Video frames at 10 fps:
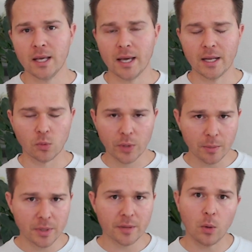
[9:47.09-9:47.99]
And I'll read a
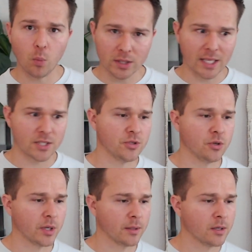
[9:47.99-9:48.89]
bit about what that's
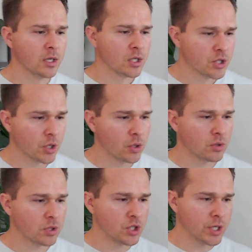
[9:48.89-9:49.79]
doing.
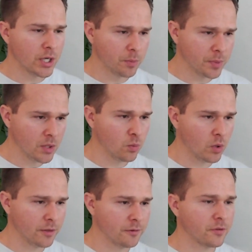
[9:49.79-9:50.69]
So
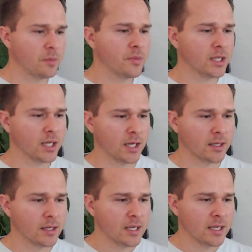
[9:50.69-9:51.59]
GLP-1 from the gut,
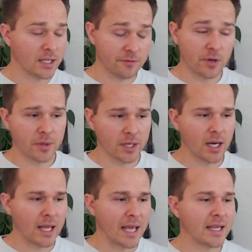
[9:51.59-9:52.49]
it's from the
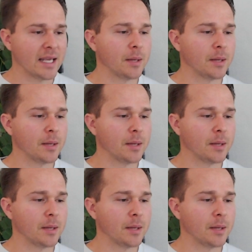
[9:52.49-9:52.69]
gut and it